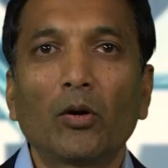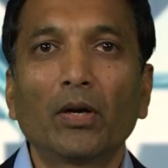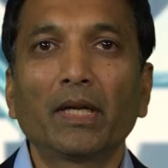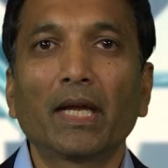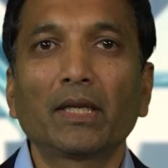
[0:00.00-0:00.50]

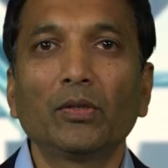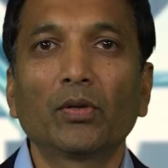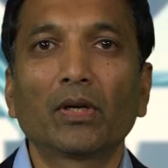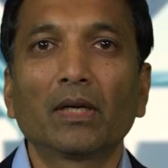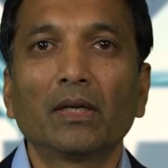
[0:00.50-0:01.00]
Contact
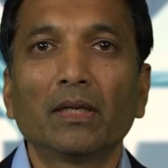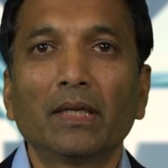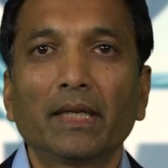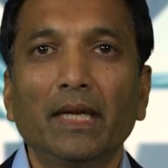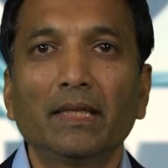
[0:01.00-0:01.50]
your
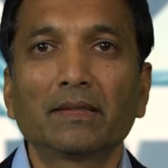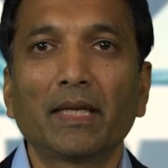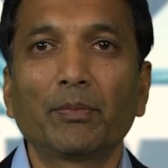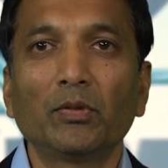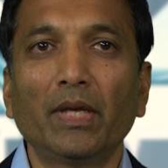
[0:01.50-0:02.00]
Cadence
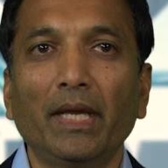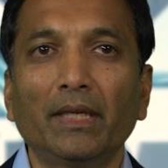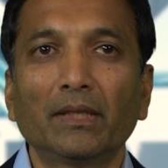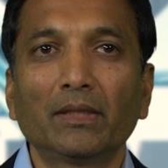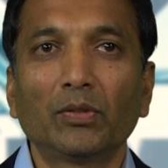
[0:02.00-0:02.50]
rep today
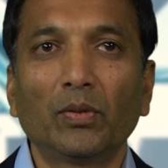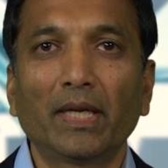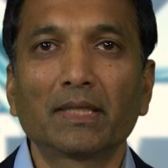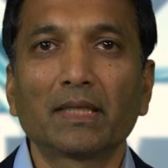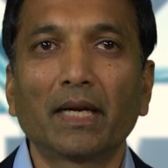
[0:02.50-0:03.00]
to
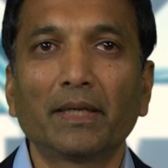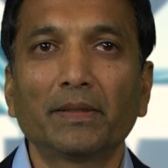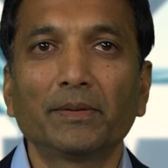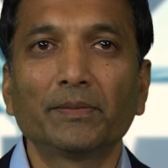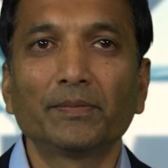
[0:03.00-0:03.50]
get started.